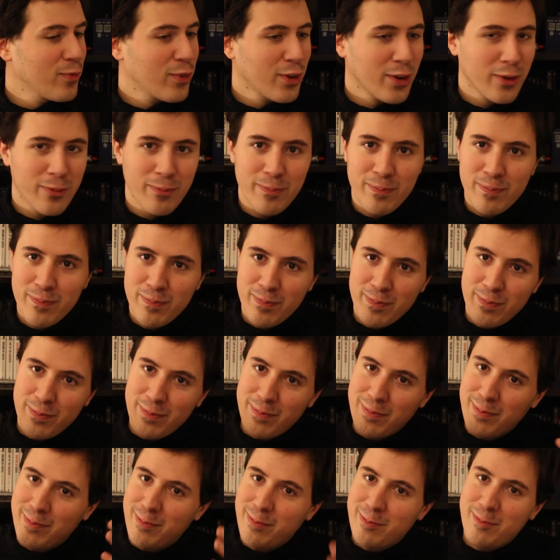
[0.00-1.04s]
for
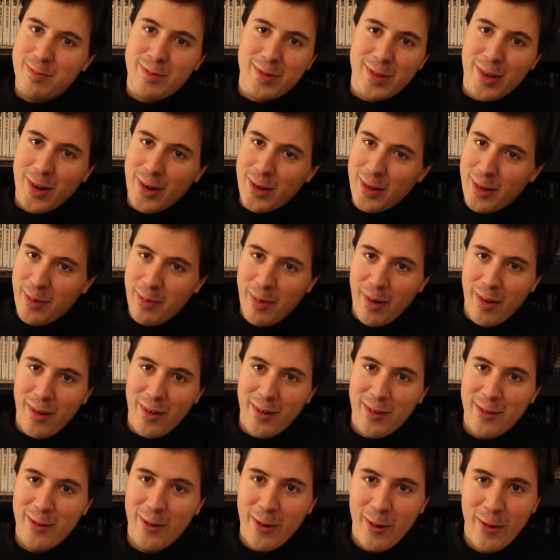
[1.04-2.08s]
starting the
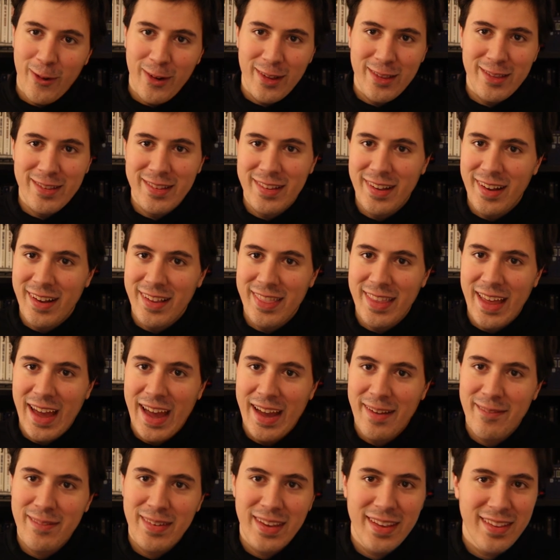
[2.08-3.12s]
ball rolling on
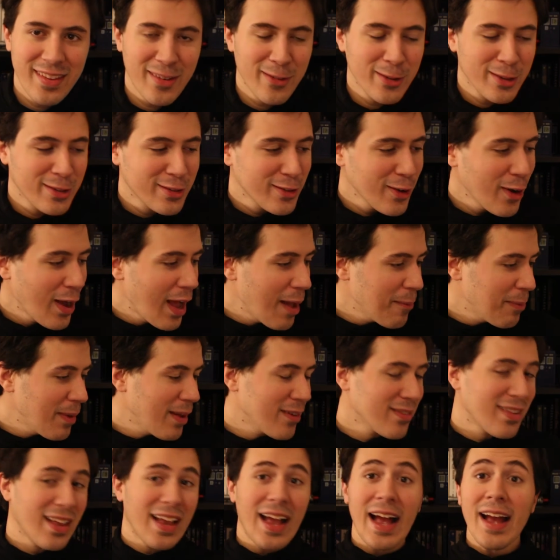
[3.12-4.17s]
that, because I was so happy.
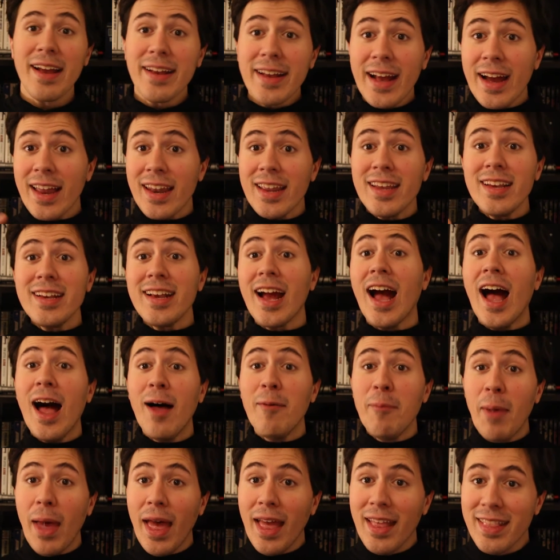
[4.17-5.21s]
I was like, I got a
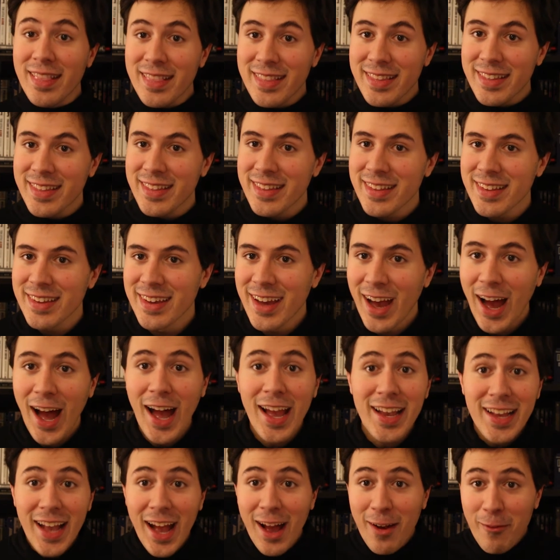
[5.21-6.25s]
comment!
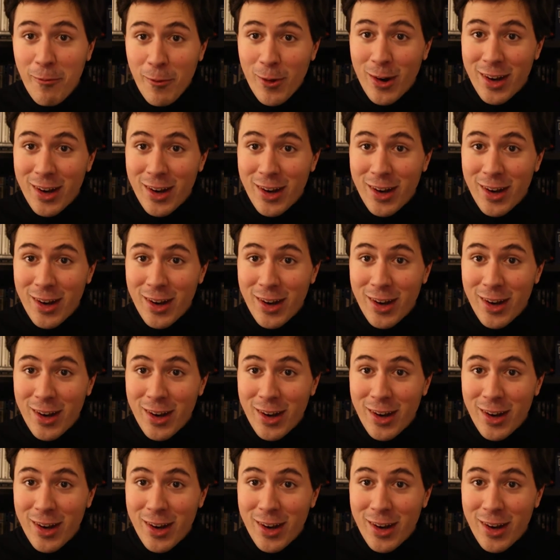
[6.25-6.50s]
I got